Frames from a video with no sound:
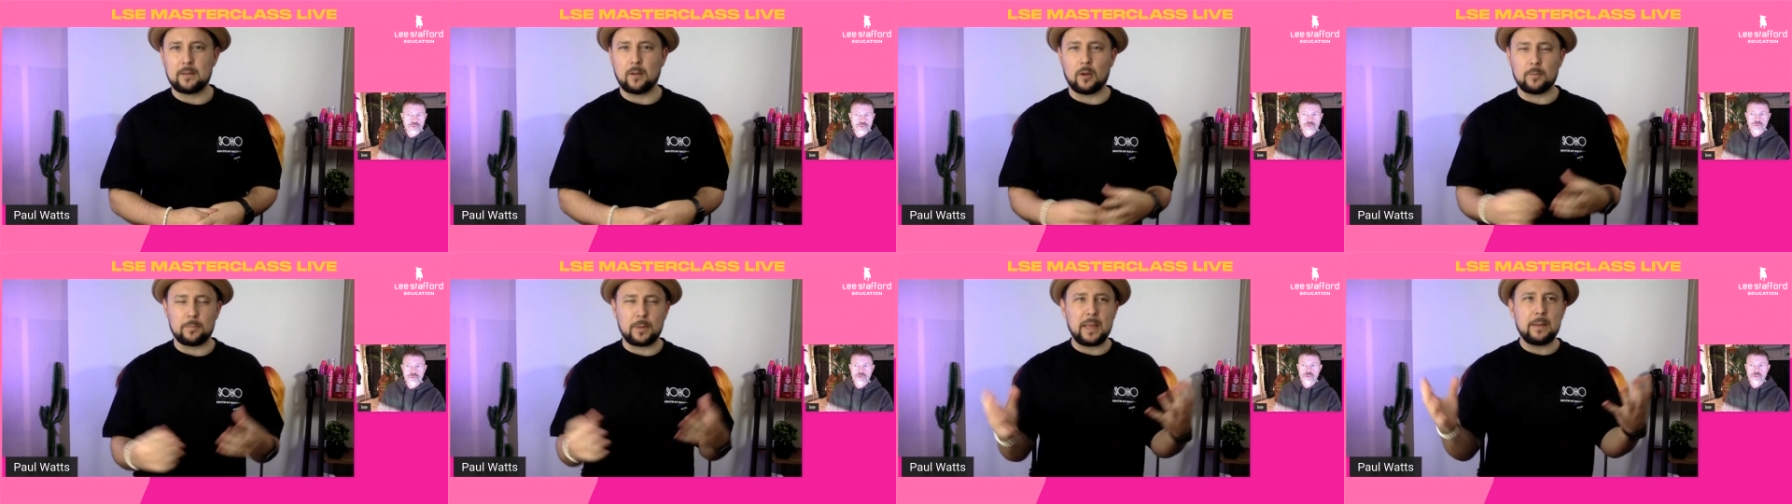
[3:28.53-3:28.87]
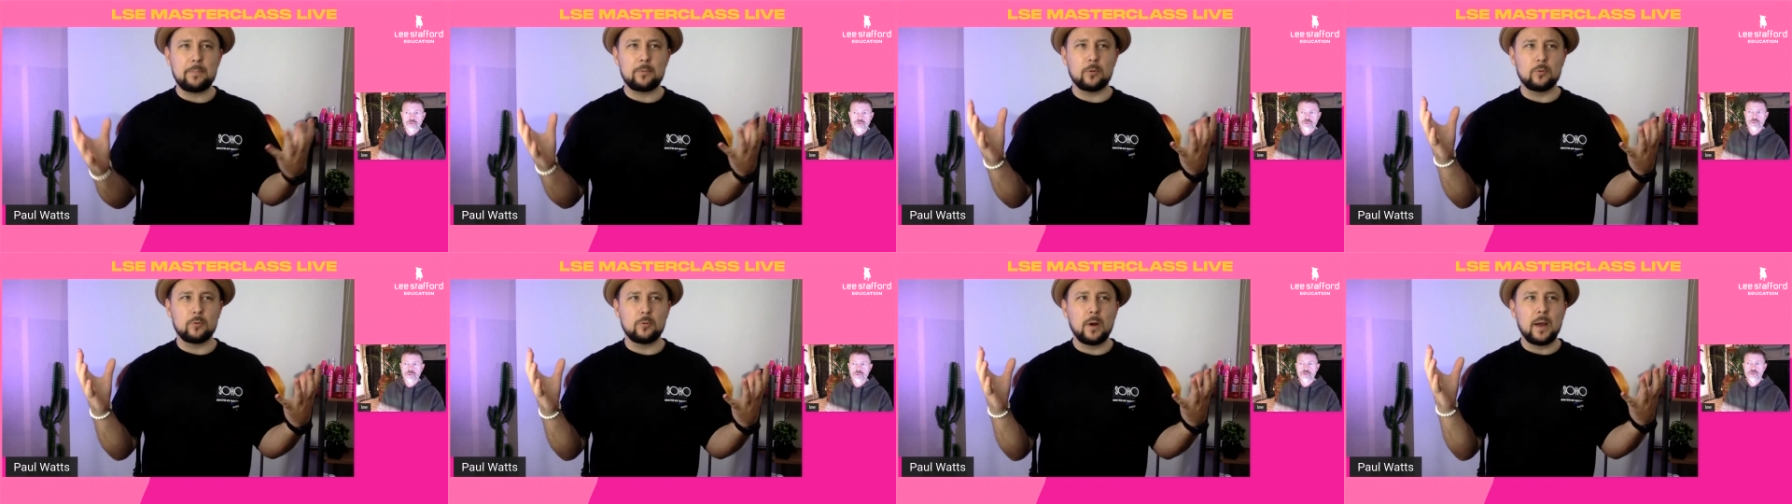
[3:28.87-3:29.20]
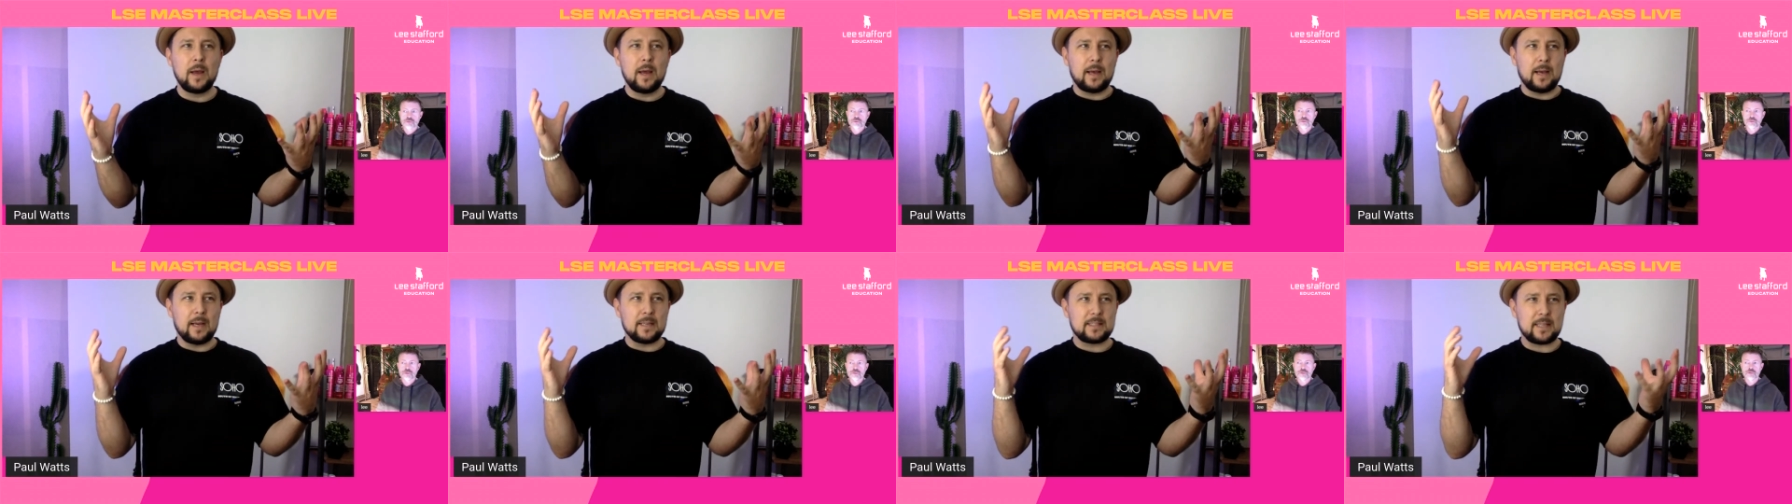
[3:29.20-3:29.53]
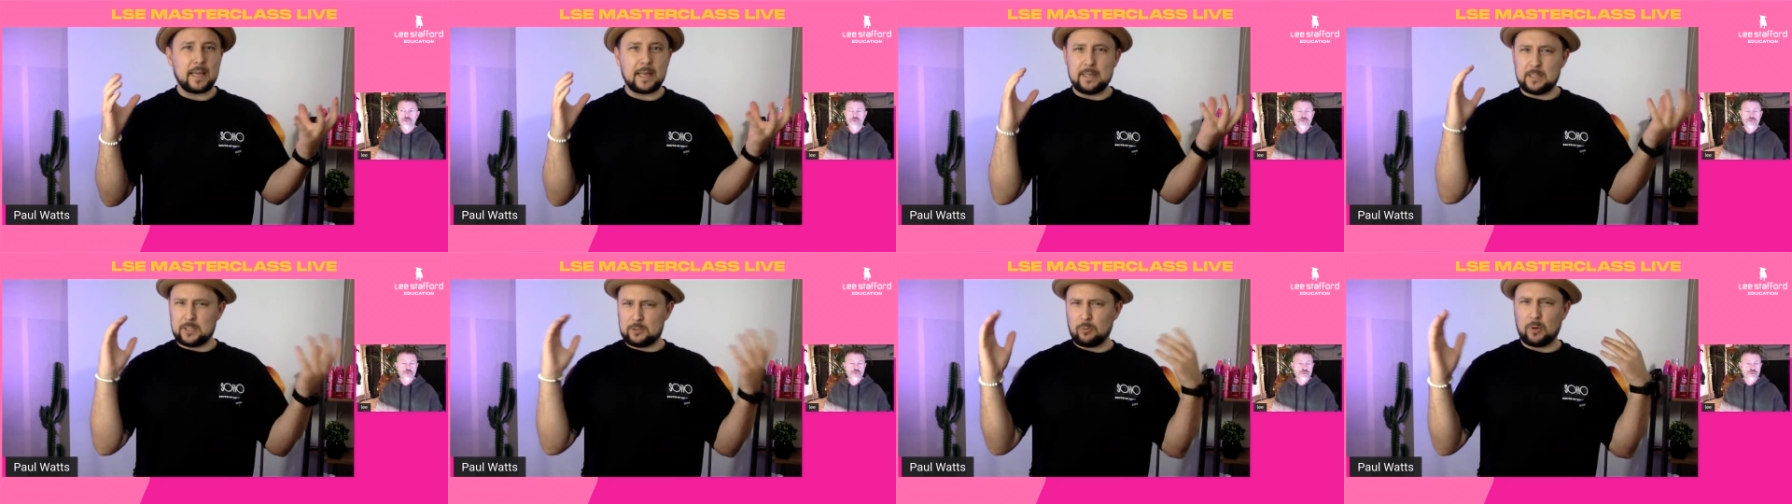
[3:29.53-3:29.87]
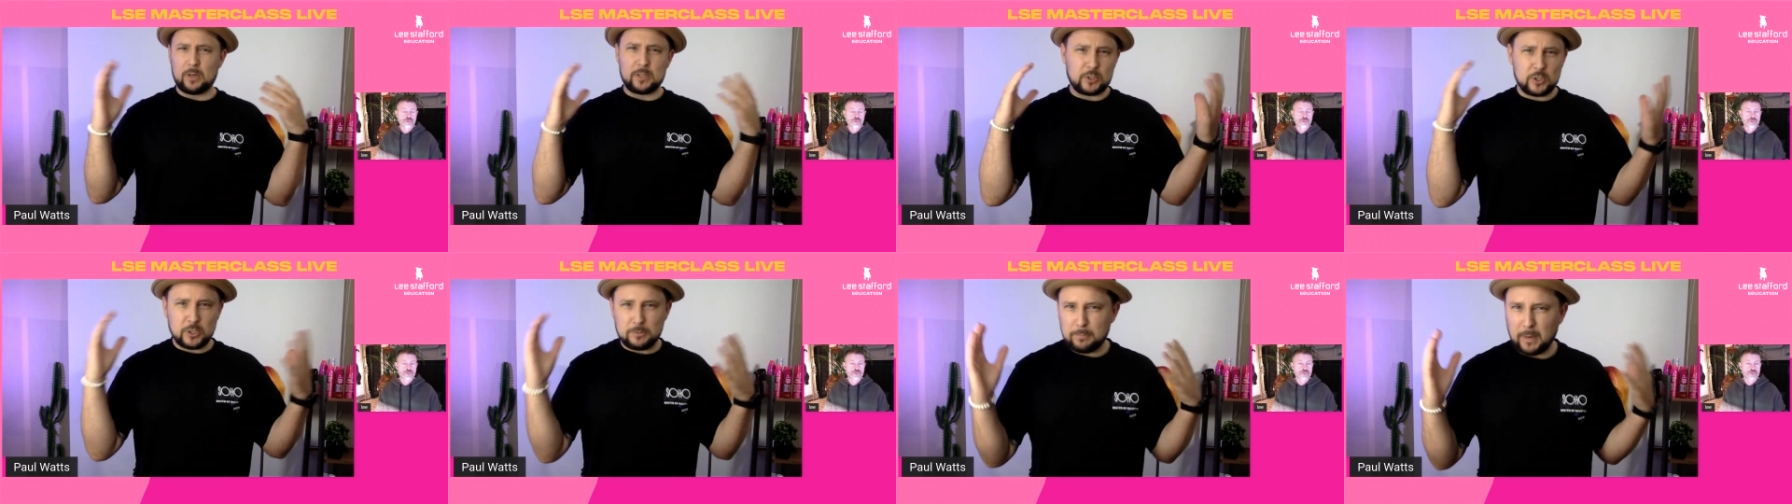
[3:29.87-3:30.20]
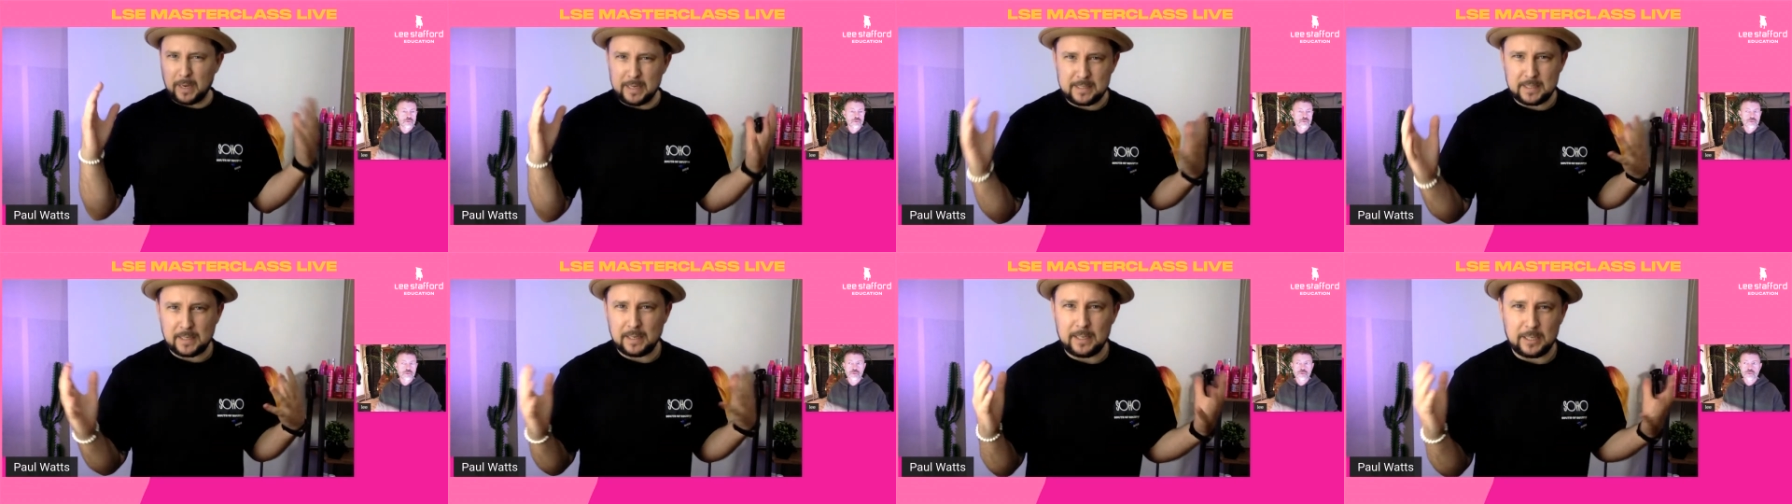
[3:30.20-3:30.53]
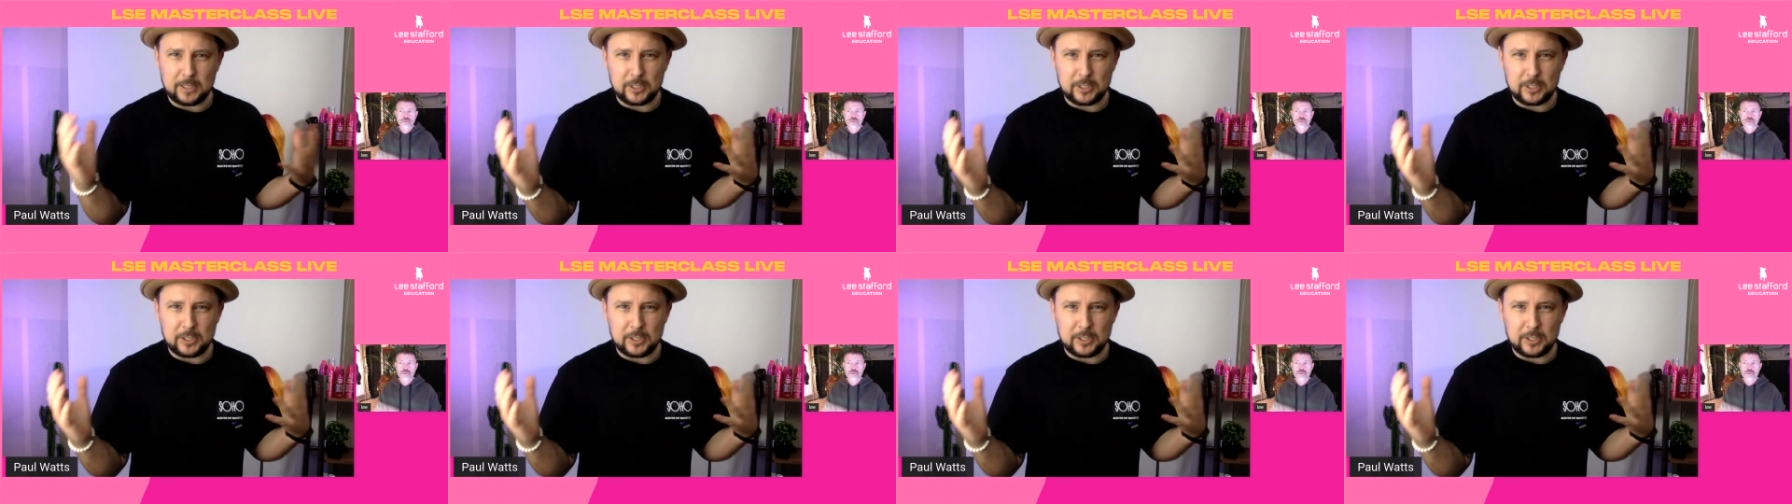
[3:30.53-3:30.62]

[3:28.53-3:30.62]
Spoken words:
Like people are saying it's just basically